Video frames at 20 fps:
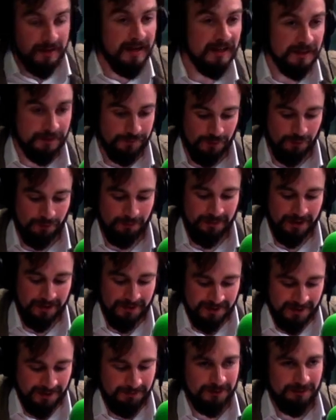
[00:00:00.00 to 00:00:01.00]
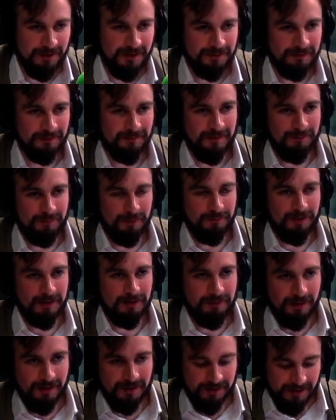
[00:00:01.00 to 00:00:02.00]
the next film by the same director of that movie,
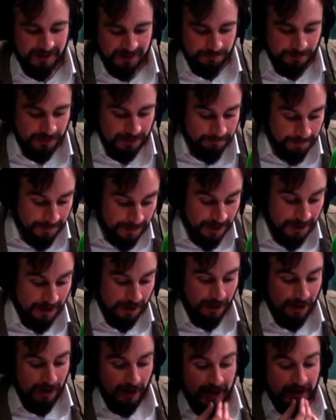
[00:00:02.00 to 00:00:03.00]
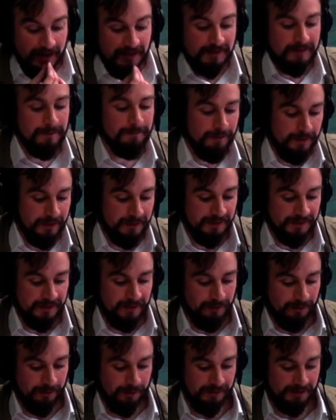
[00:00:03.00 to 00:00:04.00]
Craig Gillespie, and it's The Finest
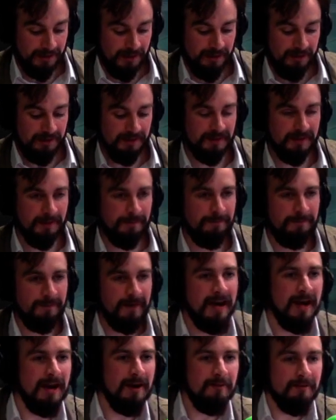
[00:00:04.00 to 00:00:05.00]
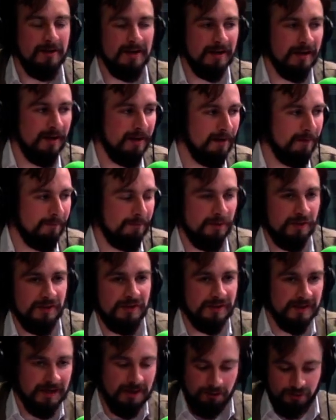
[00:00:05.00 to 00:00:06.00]
Hours. And this is a very kind of
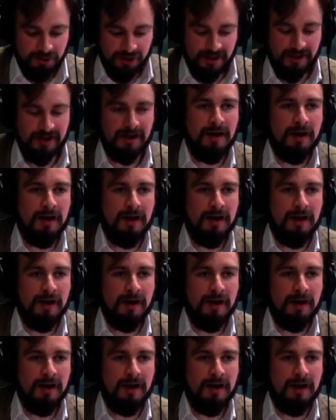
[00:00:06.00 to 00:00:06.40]
nostalgic,